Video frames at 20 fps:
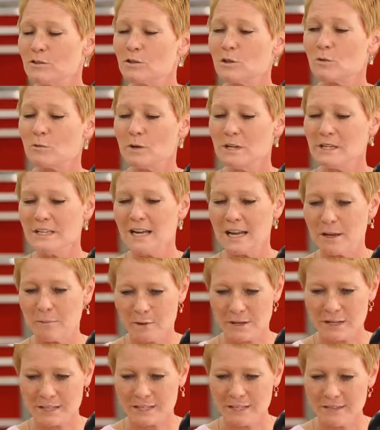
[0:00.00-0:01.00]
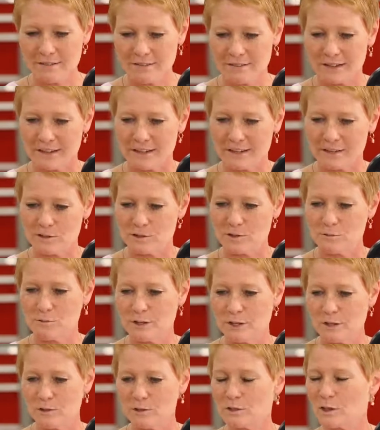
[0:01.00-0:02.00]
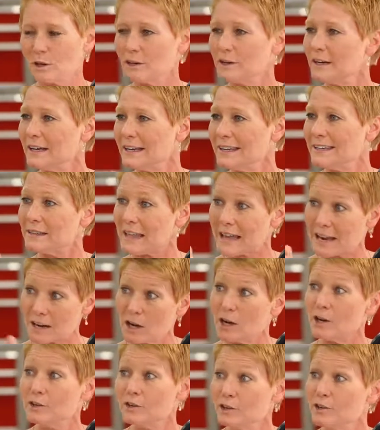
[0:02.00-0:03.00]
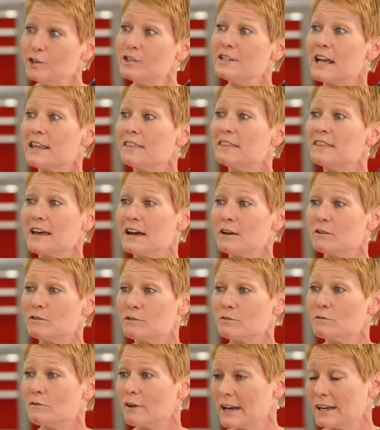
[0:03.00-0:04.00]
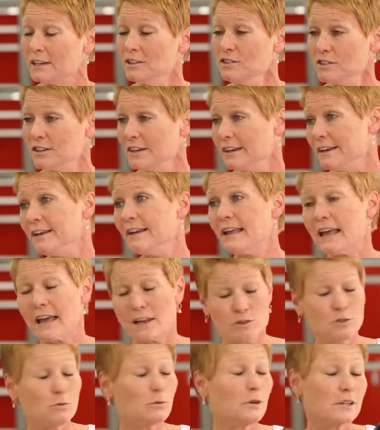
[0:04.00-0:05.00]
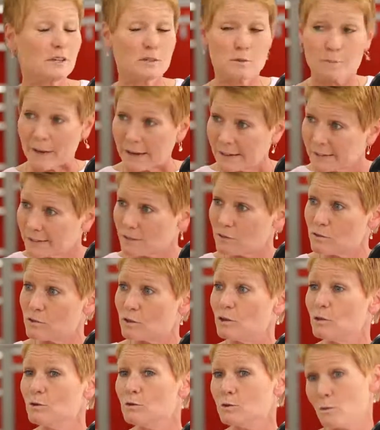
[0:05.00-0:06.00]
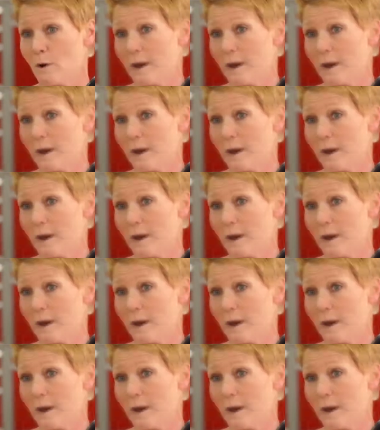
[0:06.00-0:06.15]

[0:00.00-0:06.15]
So the reason I picked it is when you start in that under 10,000 range, as you would expect, it skews